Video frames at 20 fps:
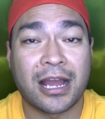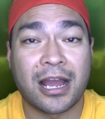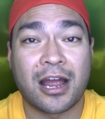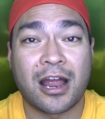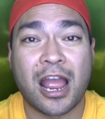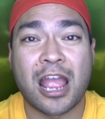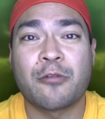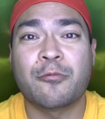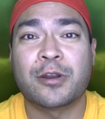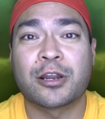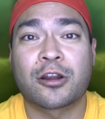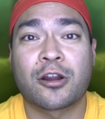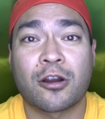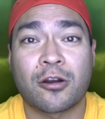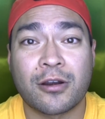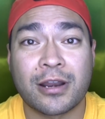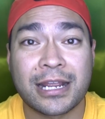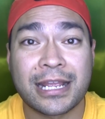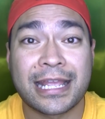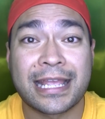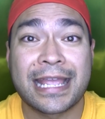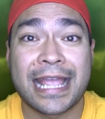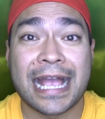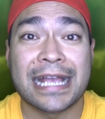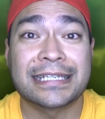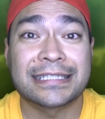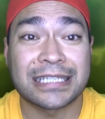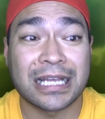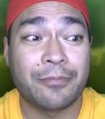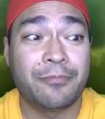a recurring
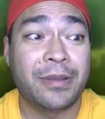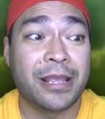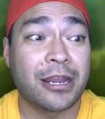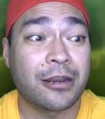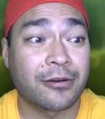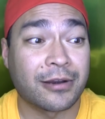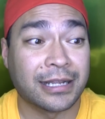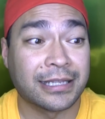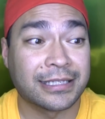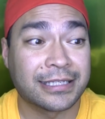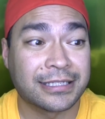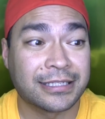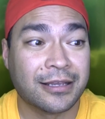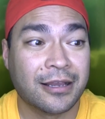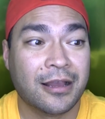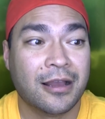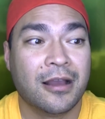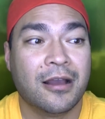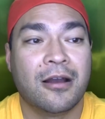guest appearance